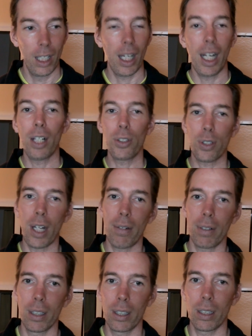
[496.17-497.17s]
I also have
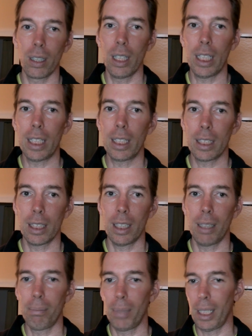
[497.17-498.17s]
a little link
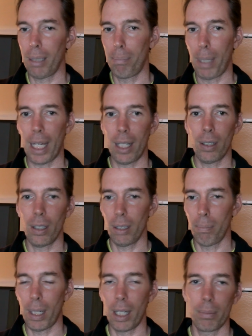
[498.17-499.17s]
on my banner on the
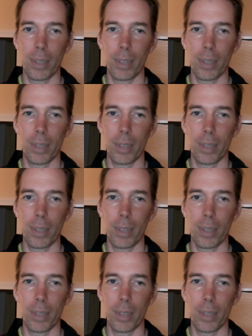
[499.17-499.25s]
bottom